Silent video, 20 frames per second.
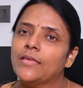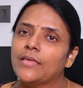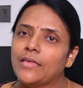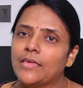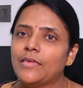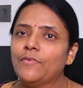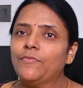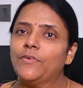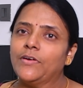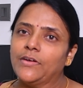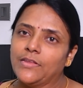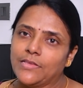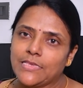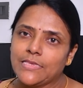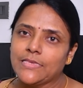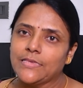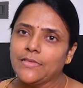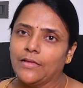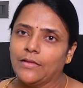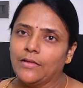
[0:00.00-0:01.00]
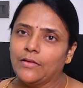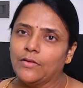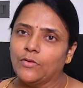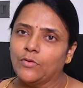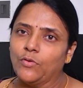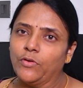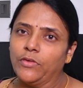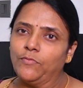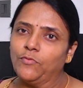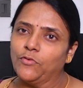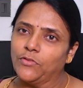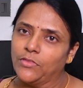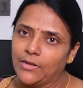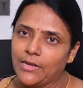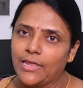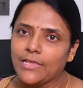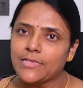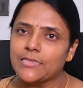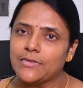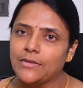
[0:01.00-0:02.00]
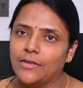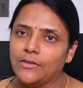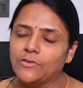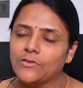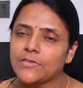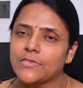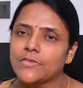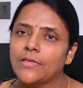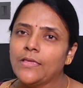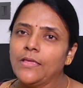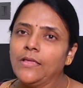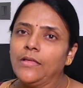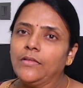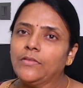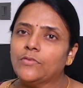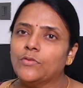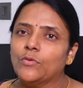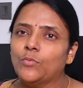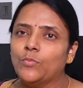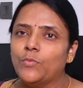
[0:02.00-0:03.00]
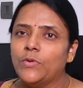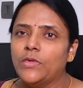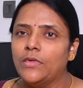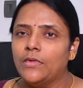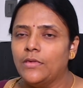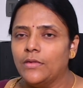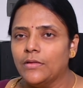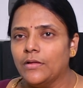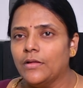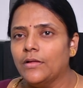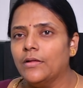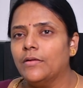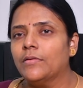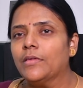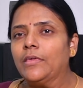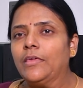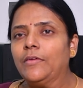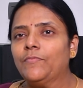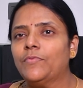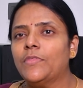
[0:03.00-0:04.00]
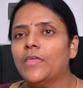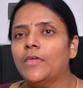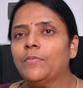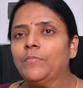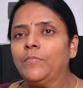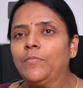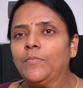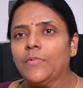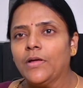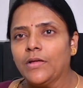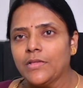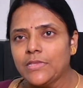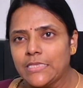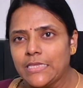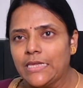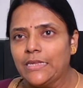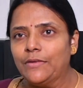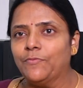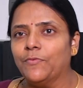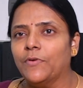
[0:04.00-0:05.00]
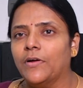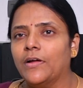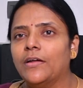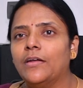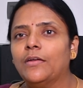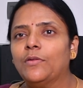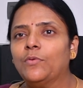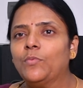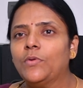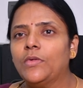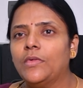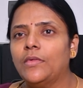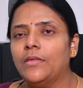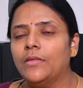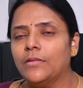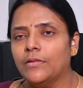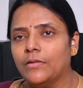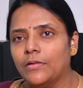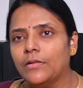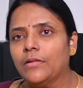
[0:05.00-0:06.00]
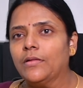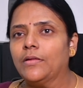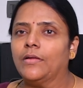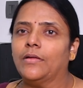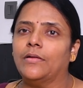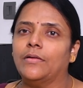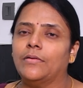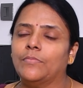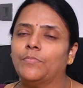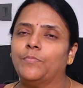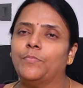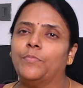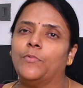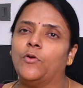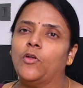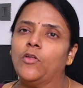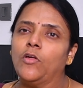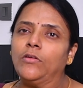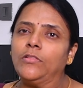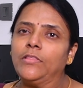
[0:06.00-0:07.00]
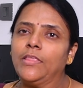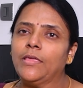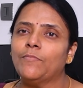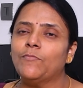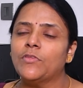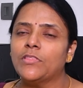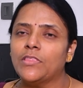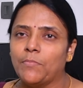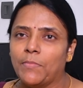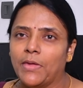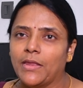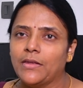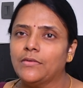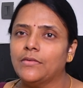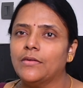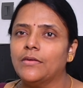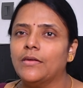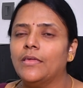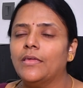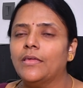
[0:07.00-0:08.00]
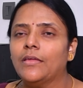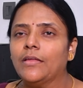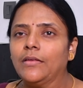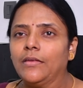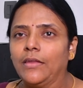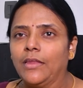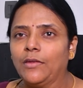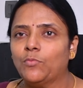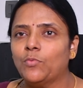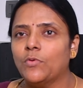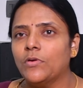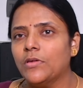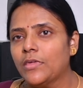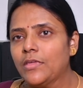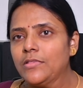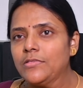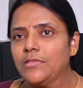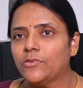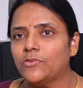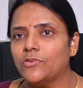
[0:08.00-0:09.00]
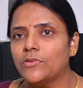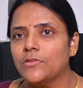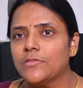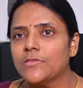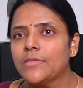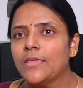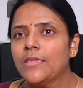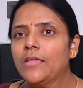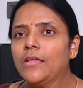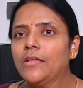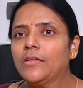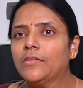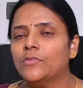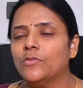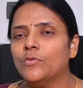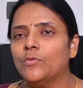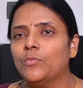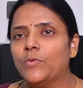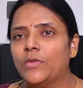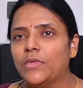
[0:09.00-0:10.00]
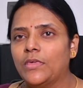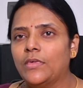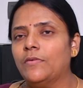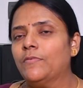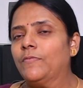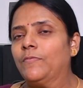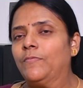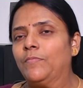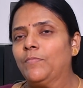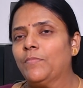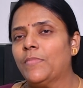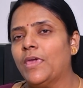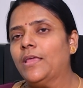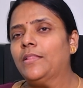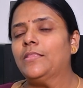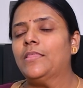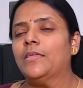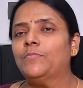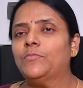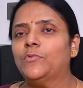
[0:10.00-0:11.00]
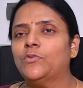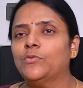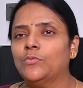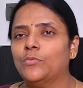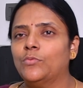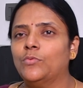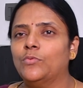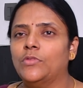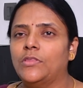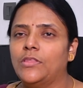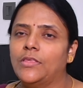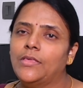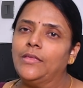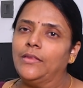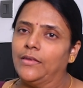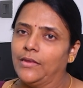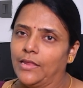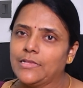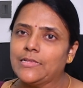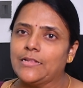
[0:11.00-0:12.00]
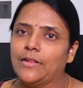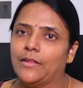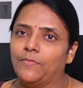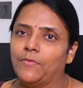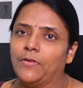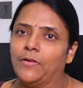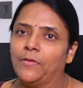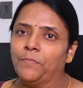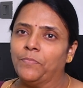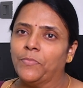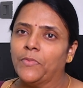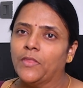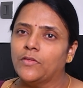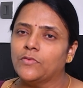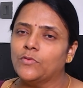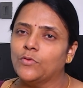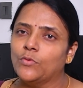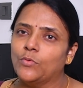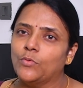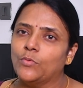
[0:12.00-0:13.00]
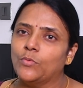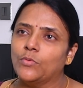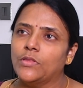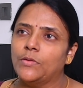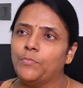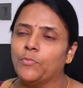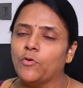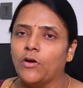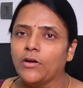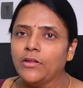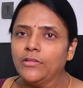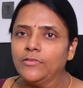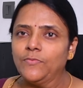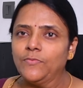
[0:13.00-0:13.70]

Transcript: if it is going for the next stages. So we give them a seed fund, we prolong them with the mentoring, networking sessions. So we make them to the next level. So the products